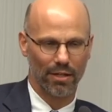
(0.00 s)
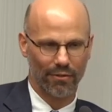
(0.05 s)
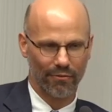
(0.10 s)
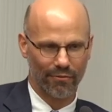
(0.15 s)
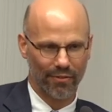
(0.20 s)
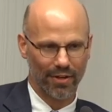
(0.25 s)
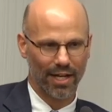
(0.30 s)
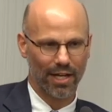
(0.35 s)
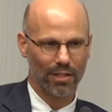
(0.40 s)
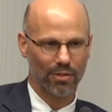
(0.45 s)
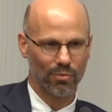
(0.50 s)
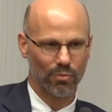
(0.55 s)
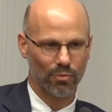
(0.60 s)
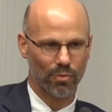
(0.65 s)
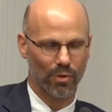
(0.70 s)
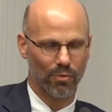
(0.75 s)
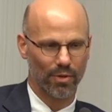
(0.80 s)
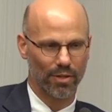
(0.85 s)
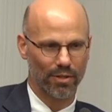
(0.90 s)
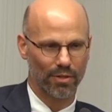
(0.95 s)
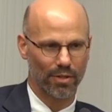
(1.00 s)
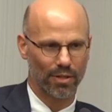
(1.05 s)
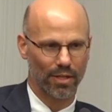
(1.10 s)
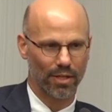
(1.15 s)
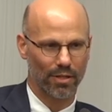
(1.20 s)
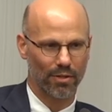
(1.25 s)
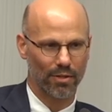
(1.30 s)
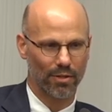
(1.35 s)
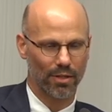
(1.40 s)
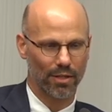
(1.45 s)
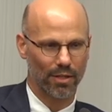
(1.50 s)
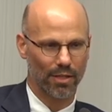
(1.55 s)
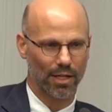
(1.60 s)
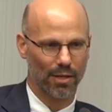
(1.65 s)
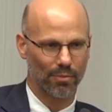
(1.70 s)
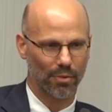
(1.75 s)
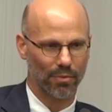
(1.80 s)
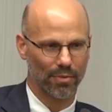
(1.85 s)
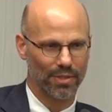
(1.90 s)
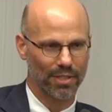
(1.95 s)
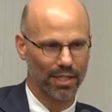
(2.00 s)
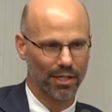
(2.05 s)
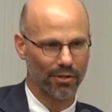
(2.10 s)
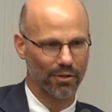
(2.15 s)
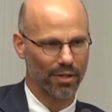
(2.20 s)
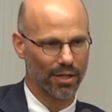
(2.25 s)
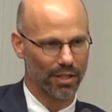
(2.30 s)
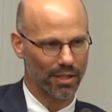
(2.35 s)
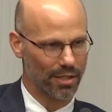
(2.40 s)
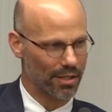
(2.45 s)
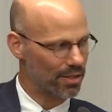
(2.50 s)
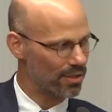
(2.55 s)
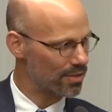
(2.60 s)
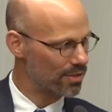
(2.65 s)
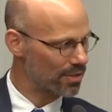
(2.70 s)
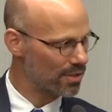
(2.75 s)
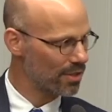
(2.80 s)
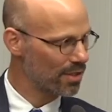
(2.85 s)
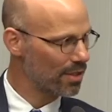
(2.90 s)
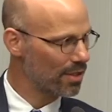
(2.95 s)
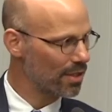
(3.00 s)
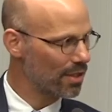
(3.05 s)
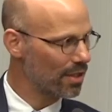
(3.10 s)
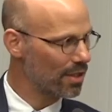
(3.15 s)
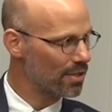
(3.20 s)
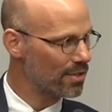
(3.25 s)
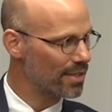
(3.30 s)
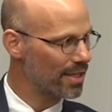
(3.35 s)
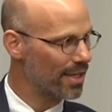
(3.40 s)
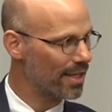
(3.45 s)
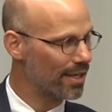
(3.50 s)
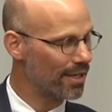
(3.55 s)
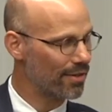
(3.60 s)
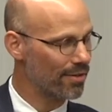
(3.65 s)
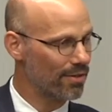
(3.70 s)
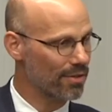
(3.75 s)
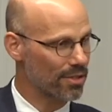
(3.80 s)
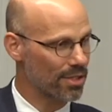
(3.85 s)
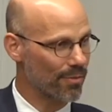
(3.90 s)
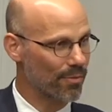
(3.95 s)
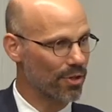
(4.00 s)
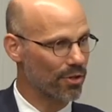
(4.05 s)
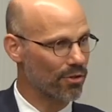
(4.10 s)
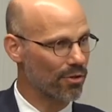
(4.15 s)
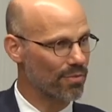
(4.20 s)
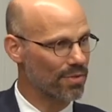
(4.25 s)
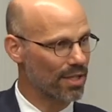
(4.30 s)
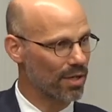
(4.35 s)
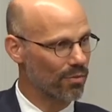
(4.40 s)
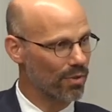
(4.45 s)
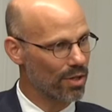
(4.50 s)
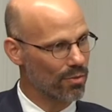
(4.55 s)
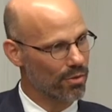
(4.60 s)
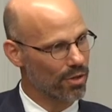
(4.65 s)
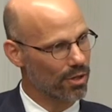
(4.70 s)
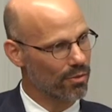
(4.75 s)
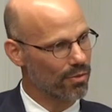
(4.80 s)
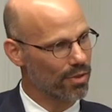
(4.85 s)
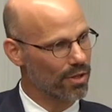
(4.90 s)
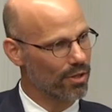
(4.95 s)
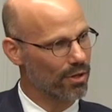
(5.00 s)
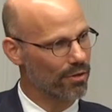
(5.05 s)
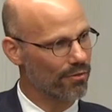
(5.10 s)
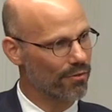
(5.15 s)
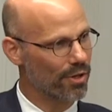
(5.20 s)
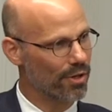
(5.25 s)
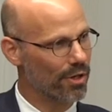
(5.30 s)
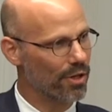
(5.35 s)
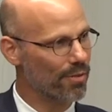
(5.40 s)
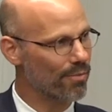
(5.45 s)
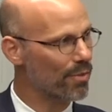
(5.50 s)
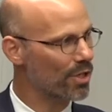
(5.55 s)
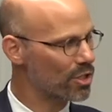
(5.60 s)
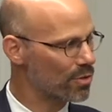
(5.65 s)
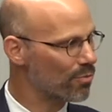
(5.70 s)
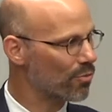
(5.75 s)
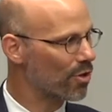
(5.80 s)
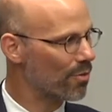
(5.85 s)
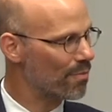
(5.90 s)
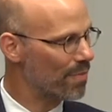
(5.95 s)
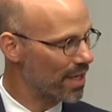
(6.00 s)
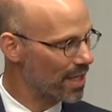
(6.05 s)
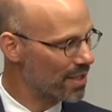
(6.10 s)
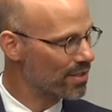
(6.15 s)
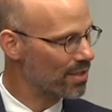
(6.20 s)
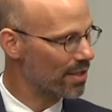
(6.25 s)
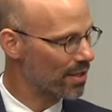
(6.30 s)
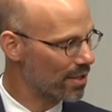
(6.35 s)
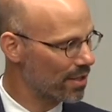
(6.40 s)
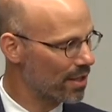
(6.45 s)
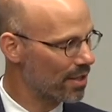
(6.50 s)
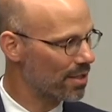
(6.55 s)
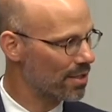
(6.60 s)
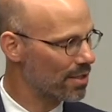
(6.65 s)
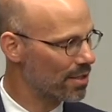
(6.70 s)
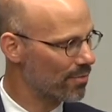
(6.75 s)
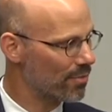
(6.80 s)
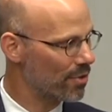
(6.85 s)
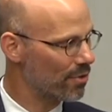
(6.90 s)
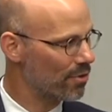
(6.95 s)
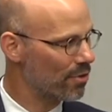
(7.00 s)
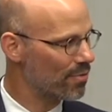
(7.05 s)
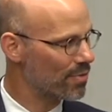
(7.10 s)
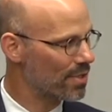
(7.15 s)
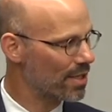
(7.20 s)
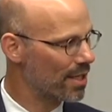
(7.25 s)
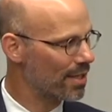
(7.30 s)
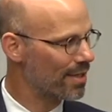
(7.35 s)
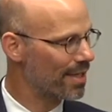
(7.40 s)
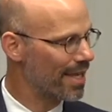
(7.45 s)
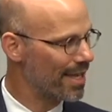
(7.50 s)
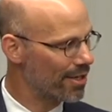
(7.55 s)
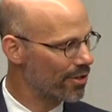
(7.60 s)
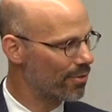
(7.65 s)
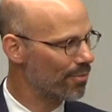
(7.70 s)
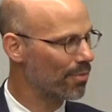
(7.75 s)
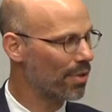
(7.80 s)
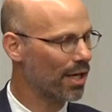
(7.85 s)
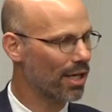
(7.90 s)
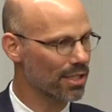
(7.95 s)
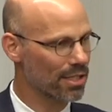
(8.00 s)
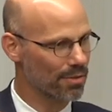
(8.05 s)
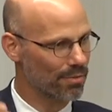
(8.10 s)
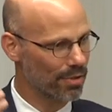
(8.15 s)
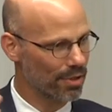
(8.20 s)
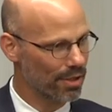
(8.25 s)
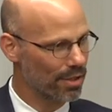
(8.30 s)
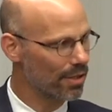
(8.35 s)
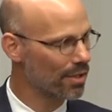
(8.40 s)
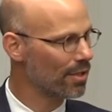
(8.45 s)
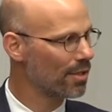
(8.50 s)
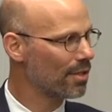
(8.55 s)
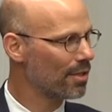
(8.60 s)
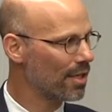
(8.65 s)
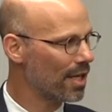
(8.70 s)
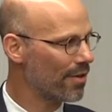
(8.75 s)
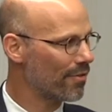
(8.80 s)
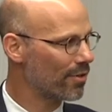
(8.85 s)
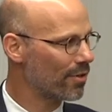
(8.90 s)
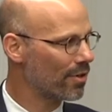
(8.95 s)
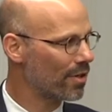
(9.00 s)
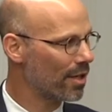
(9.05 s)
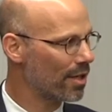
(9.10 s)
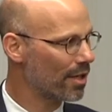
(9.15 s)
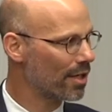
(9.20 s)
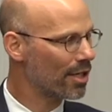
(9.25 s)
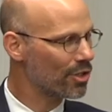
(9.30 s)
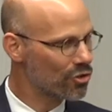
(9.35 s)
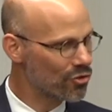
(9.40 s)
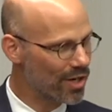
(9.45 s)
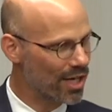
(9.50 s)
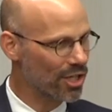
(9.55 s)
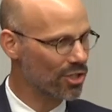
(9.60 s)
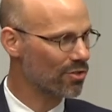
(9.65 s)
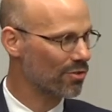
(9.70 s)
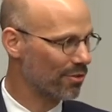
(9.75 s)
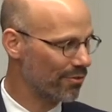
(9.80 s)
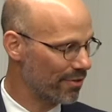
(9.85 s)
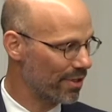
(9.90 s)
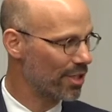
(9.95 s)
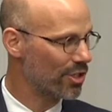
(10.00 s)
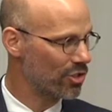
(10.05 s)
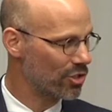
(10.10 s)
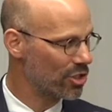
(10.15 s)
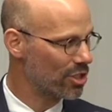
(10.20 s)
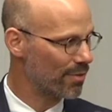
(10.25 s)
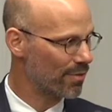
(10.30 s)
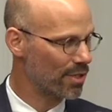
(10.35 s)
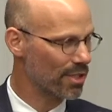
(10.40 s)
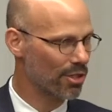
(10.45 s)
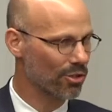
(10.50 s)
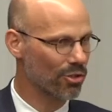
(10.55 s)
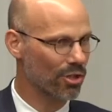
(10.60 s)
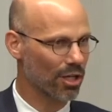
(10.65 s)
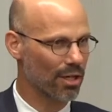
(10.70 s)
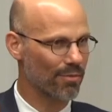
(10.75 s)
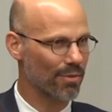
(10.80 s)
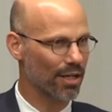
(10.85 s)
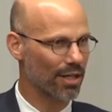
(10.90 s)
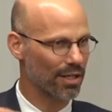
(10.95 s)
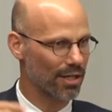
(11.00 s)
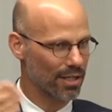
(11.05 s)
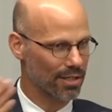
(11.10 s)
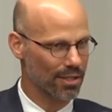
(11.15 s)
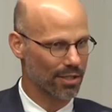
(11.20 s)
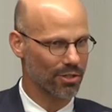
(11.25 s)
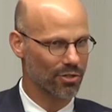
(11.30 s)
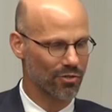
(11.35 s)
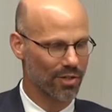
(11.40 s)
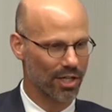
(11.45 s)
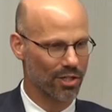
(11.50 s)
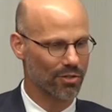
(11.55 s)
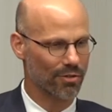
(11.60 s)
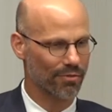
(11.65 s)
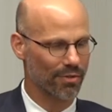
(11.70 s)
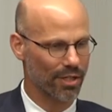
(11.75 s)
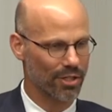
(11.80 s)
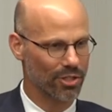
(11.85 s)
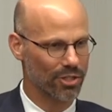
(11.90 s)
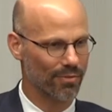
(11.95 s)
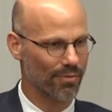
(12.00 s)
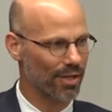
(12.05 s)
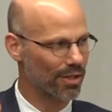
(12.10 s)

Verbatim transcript: In fact, what we think the complementarity is, is that some of the groups that we work with are very much more basic than some of the groups Yeah. that they could possibly have a- a contractual relationship, because they're talking about it as a contractual relationship course.